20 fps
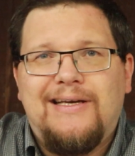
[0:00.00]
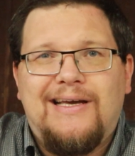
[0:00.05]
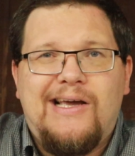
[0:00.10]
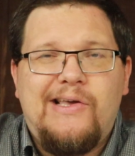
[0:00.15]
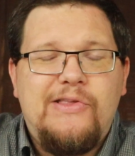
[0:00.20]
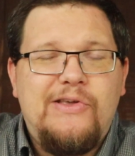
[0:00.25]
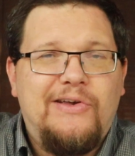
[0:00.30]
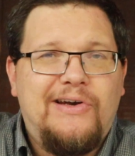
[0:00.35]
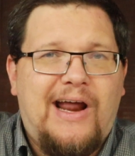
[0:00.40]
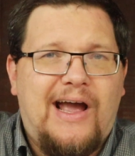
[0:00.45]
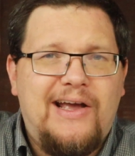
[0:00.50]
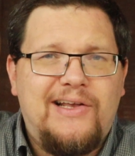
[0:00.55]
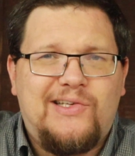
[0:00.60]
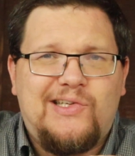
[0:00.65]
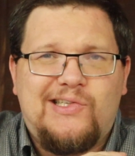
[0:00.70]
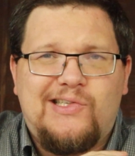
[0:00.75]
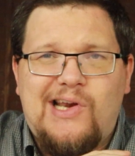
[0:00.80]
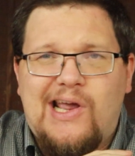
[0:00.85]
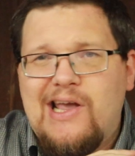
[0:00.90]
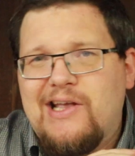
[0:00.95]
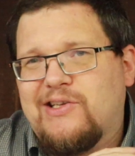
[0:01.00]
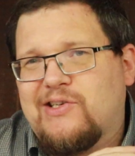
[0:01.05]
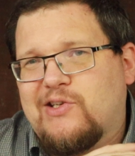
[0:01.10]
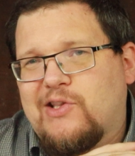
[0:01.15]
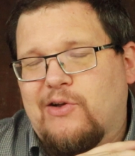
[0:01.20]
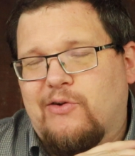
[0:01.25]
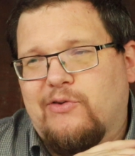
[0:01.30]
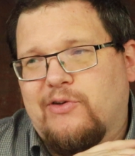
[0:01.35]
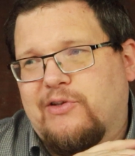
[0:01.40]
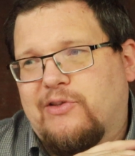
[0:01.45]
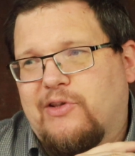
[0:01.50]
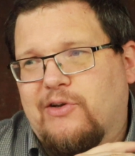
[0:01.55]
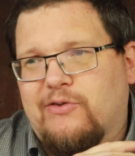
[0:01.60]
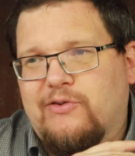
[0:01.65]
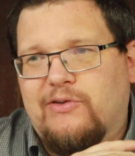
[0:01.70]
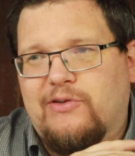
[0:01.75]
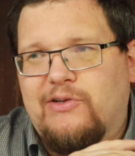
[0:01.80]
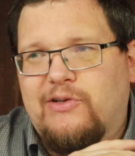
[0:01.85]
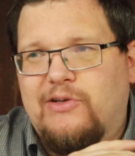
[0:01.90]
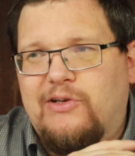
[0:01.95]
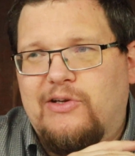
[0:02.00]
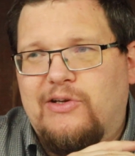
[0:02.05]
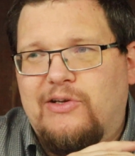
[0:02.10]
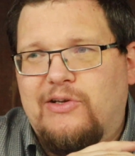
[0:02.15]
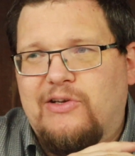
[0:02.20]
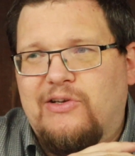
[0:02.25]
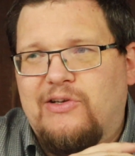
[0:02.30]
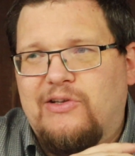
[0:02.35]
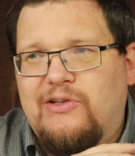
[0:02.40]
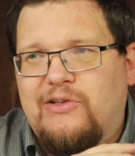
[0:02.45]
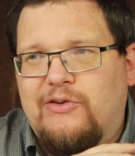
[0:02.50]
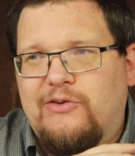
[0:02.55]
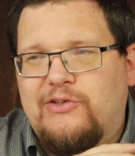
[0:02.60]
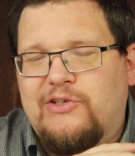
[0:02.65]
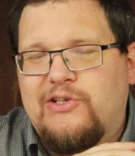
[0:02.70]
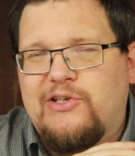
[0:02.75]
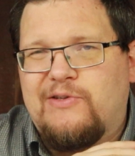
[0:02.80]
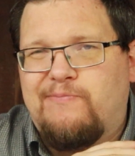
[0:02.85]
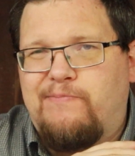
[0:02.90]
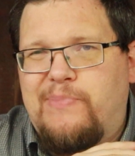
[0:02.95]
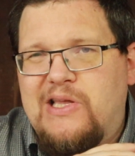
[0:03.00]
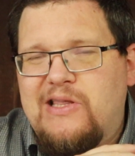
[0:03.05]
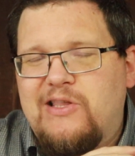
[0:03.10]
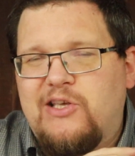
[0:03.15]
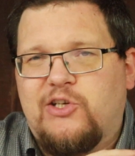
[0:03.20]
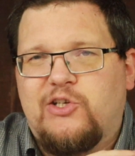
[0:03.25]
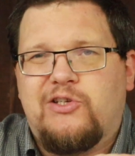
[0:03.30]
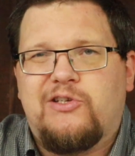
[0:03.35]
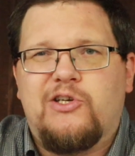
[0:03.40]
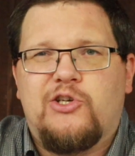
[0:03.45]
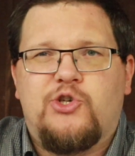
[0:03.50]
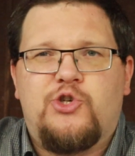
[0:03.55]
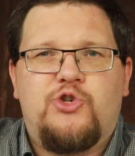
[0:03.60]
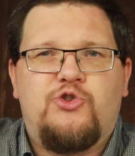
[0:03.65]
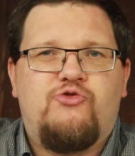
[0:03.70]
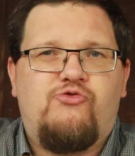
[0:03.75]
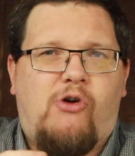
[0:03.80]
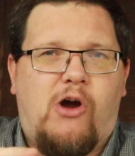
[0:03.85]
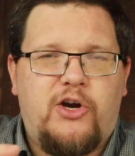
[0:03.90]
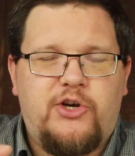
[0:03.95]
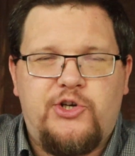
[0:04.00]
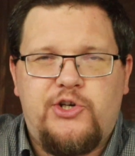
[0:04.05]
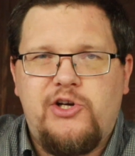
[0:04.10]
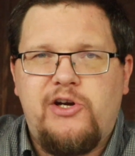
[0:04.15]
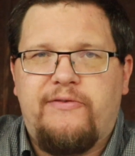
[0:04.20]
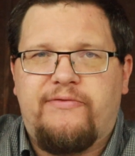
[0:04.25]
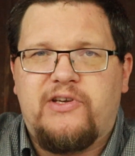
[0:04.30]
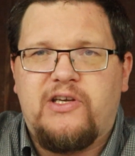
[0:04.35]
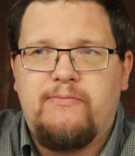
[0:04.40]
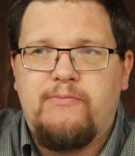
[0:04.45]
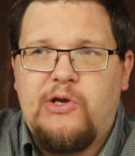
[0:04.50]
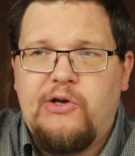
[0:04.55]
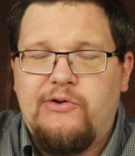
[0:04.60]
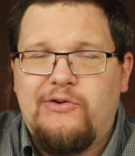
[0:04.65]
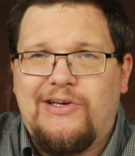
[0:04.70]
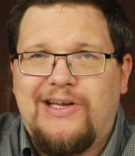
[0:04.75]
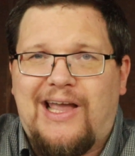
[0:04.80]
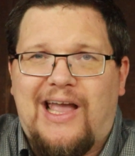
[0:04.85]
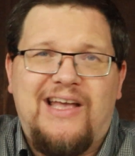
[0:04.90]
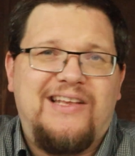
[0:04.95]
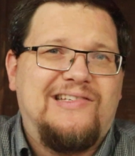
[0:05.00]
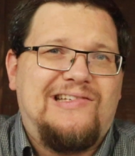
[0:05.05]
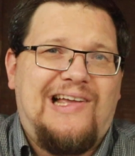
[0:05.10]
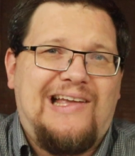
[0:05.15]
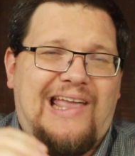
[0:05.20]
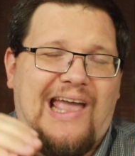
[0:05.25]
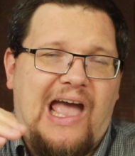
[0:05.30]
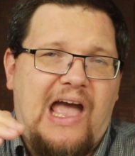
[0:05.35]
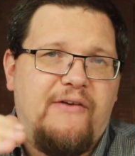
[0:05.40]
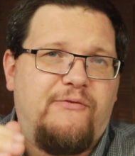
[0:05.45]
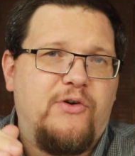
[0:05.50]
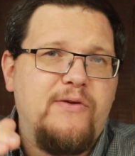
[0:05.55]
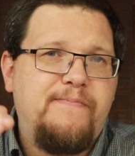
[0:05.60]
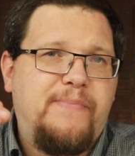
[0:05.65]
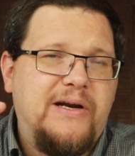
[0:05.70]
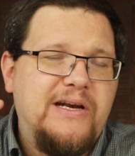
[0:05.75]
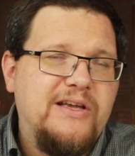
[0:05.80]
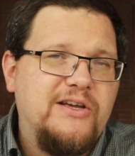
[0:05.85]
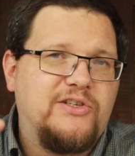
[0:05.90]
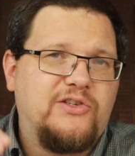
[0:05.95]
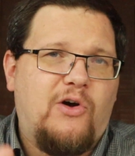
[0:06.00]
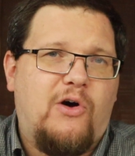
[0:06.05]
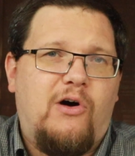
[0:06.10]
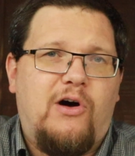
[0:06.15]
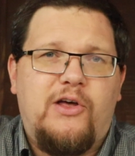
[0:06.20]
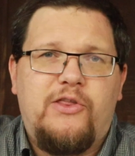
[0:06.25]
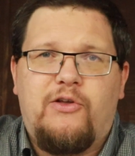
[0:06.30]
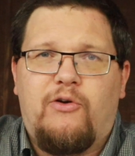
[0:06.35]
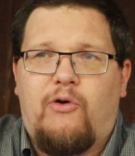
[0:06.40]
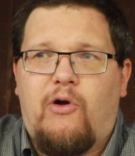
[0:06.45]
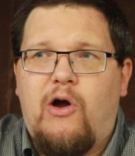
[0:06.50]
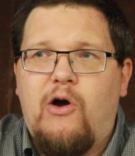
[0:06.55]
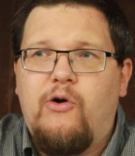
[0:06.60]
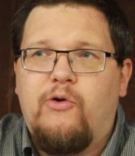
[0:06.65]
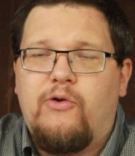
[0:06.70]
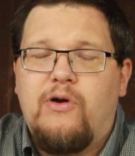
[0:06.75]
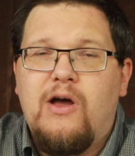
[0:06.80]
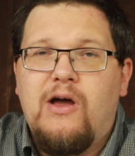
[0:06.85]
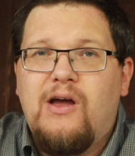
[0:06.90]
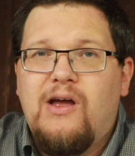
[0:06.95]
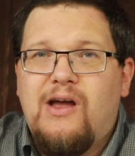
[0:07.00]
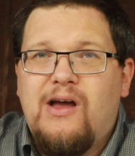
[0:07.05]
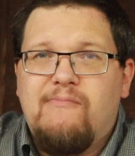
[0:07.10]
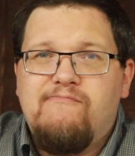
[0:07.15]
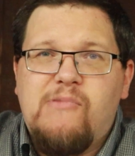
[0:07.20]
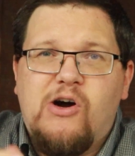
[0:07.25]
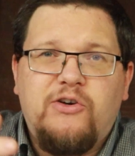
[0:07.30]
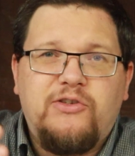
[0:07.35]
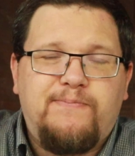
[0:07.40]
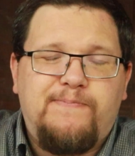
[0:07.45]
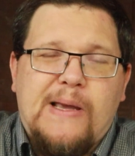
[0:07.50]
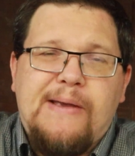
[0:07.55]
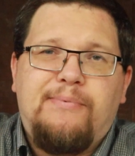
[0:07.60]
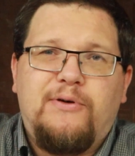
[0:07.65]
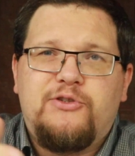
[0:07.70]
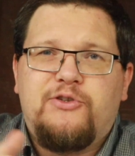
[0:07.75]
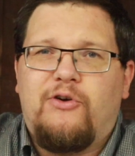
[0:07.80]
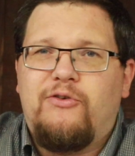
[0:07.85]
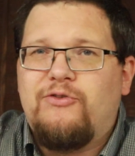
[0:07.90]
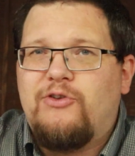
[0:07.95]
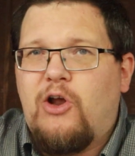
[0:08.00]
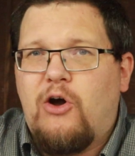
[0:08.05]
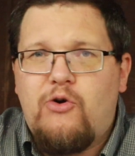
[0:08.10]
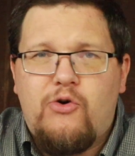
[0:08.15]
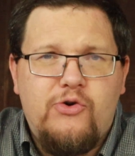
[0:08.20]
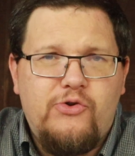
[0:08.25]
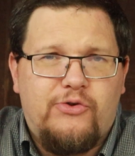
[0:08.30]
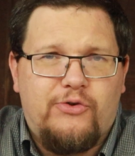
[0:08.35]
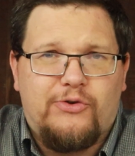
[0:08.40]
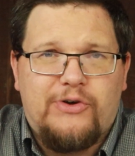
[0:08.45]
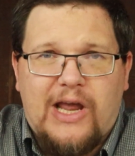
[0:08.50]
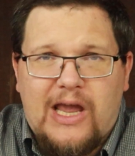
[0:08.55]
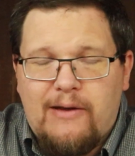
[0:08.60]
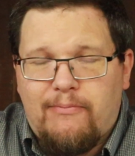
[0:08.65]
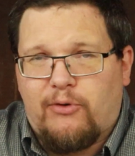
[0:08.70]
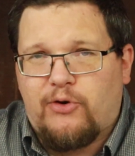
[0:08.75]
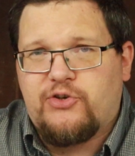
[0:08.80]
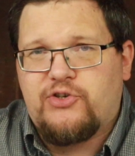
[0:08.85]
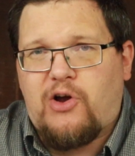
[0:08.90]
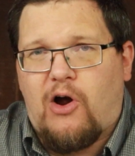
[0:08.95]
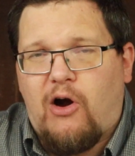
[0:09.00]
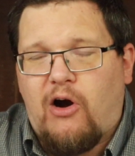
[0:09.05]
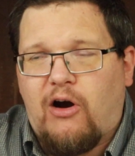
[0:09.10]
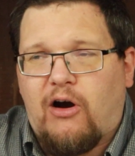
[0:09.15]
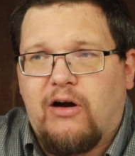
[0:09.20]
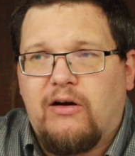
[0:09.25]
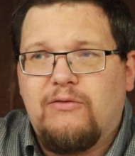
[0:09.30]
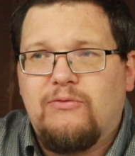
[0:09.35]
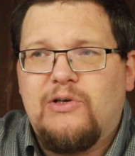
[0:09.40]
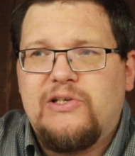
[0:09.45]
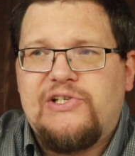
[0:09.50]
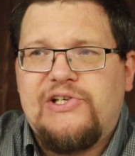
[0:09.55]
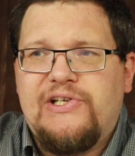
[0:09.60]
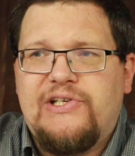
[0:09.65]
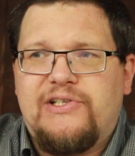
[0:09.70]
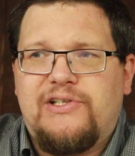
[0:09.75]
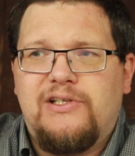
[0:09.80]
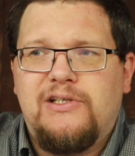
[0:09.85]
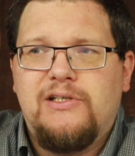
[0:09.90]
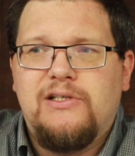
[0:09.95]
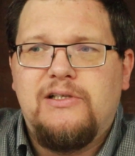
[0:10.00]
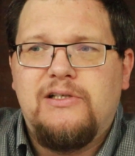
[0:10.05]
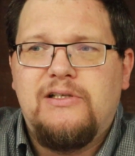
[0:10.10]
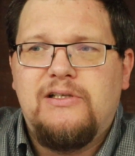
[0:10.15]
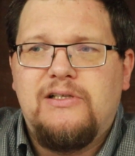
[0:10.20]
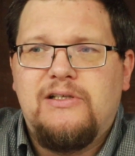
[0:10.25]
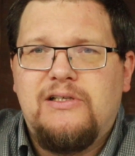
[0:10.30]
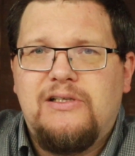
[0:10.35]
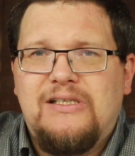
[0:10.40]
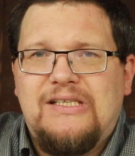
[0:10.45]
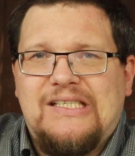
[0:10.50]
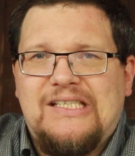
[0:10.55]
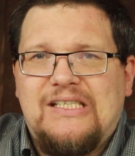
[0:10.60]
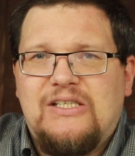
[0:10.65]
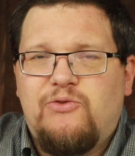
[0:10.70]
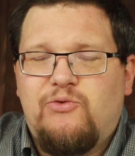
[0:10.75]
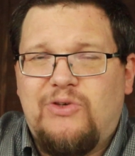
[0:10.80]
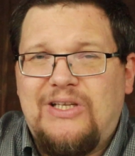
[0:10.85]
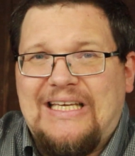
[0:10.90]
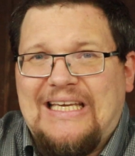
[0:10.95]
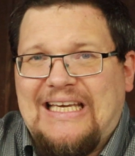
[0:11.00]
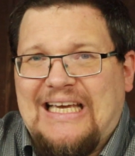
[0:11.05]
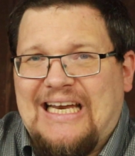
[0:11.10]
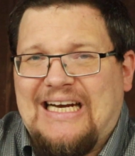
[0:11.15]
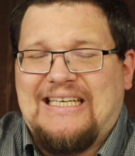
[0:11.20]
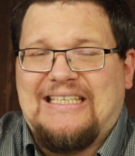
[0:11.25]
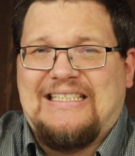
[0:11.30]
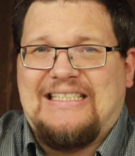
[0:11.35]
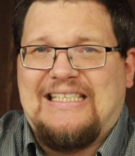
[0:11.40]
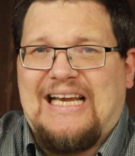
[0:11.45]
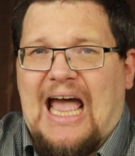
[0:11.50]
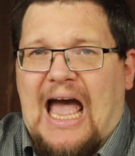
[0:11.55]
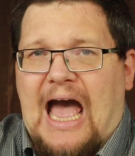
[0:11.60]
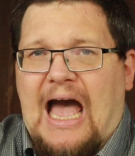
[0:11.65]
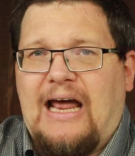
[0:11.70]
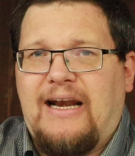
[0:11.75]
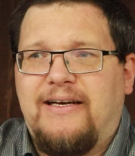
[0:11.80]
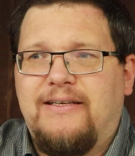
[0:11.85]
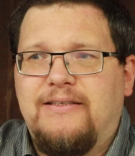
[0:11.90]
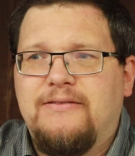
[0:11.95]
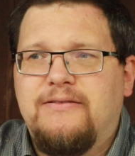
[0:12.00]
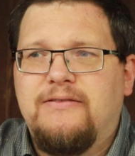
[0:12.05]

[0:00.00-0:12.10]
In the United States, there's been this destruction of community. It's like everybody is on their own. Most people don't know who their neighbors are, which is really kind of sad.